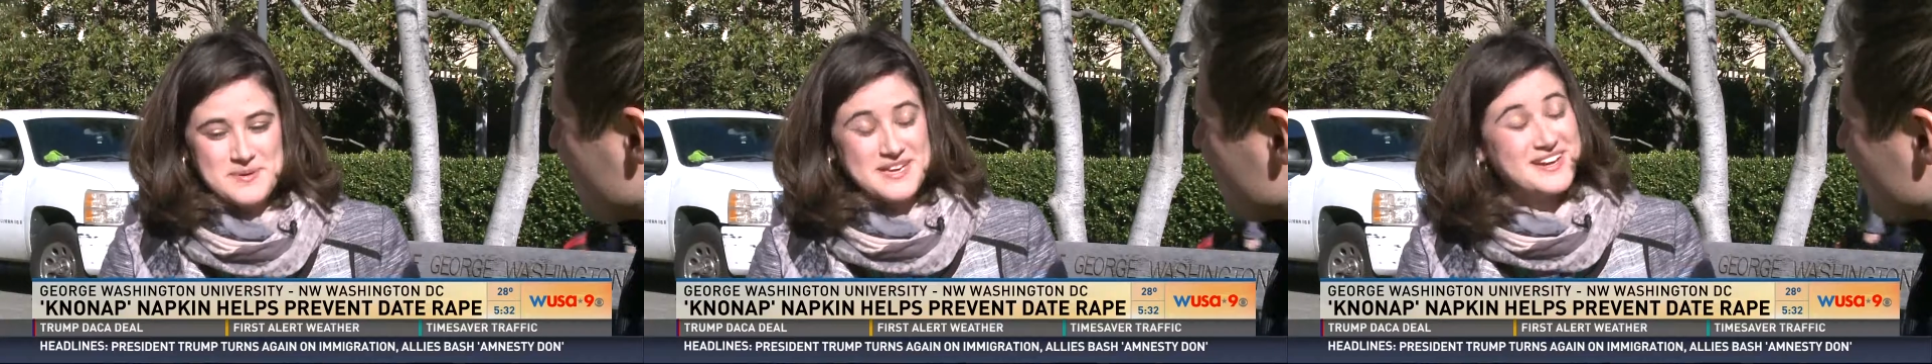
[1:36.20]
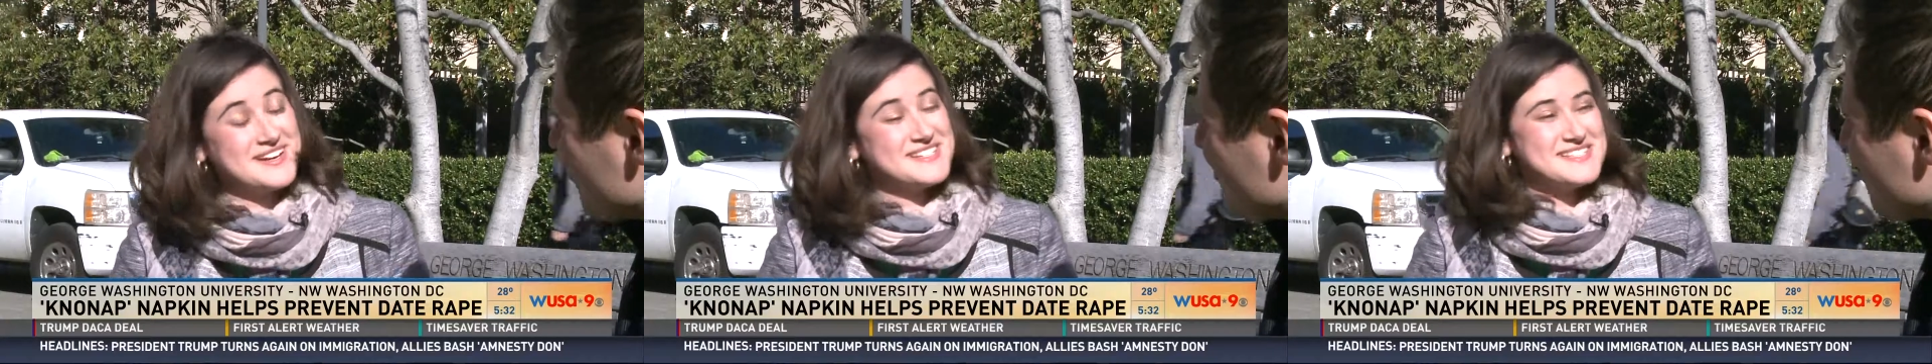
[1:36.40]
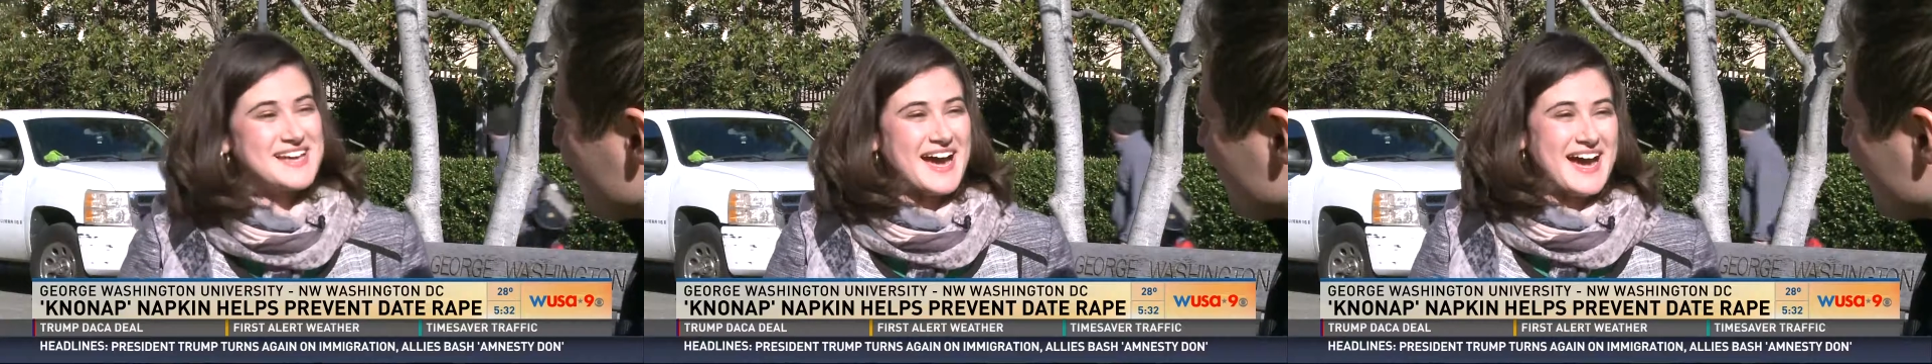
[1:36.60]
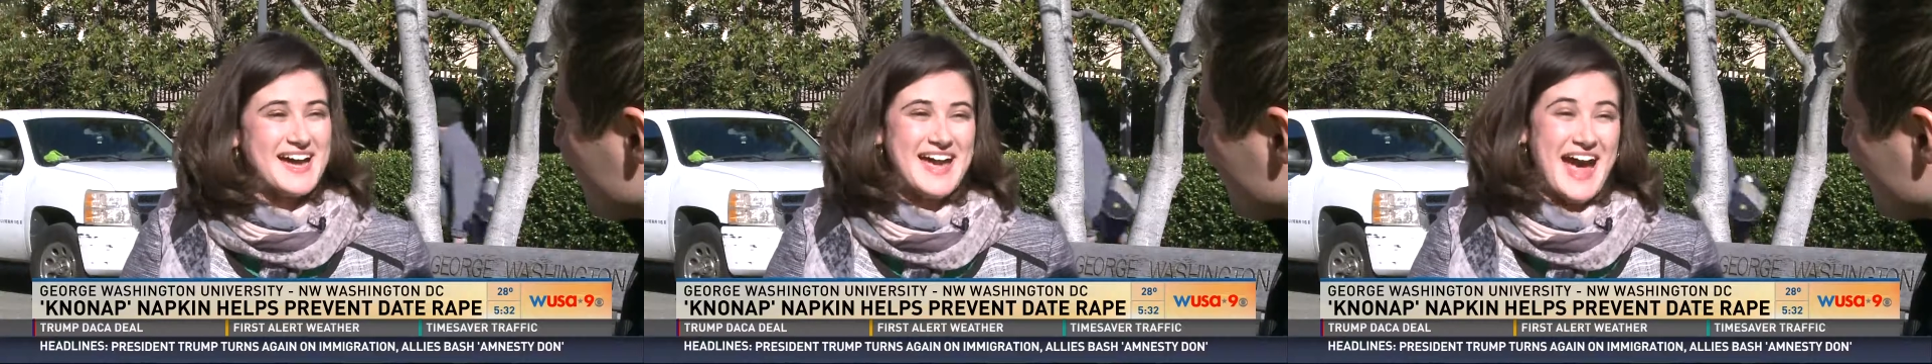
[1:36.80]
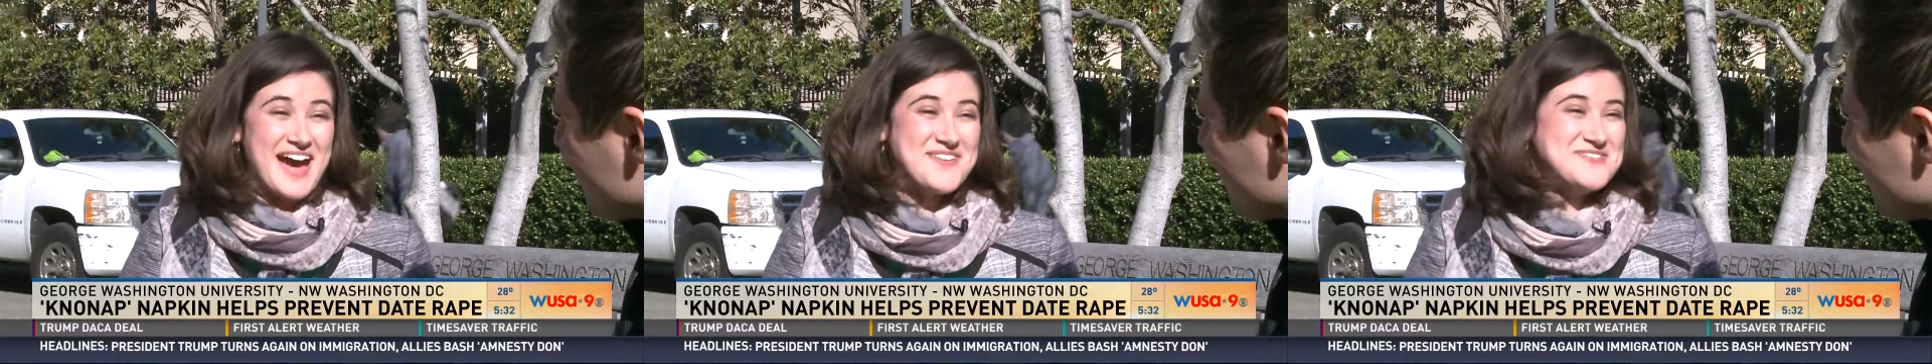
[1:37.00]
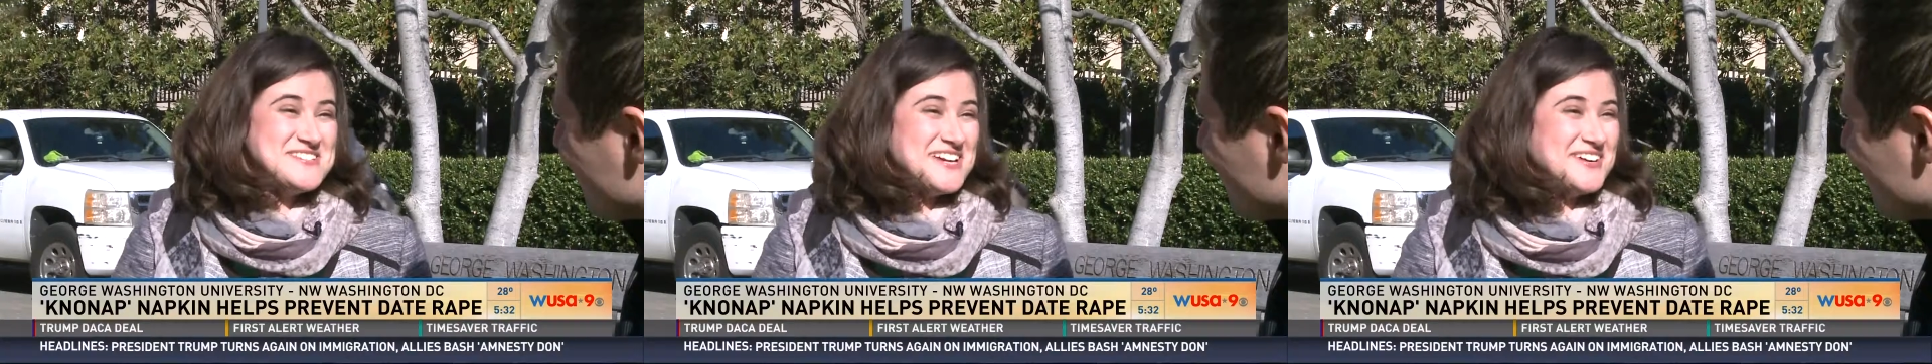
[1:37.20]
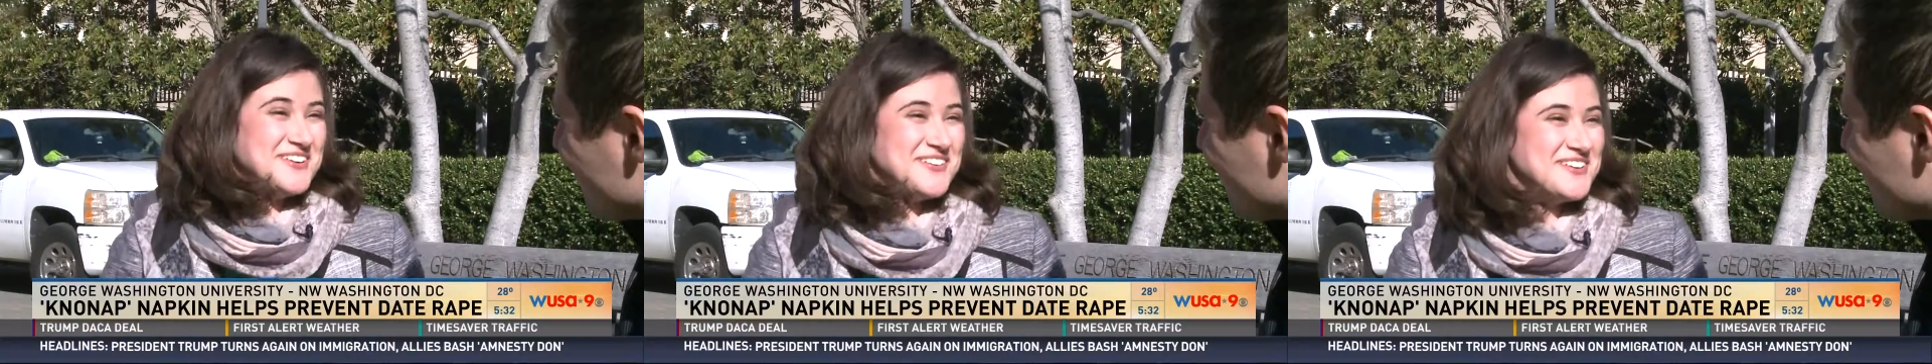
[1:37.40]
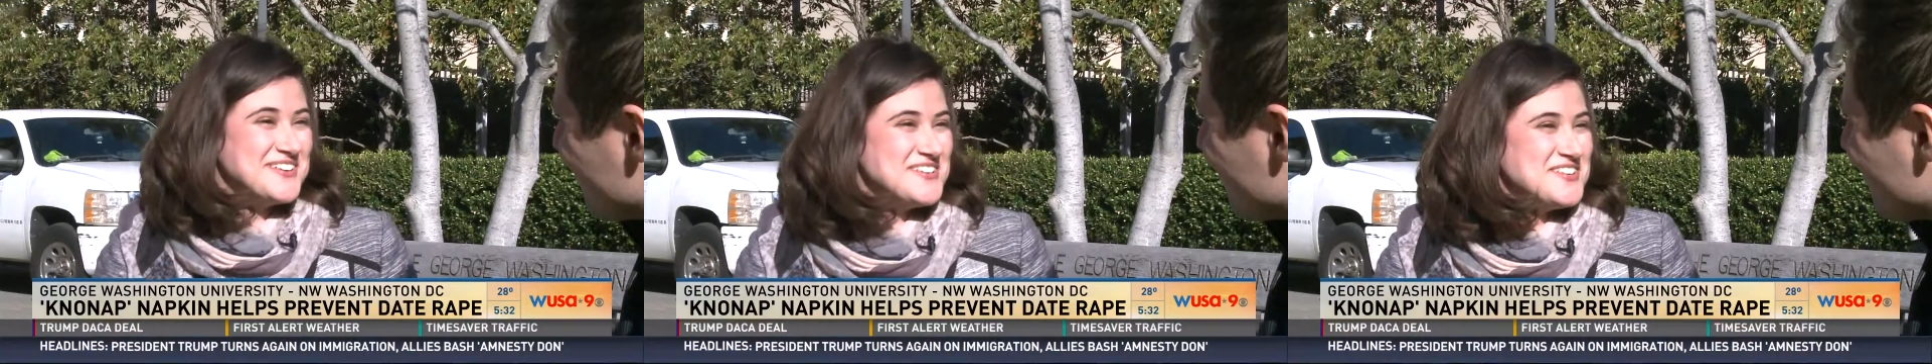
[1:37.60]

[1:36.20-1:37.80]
because I have to.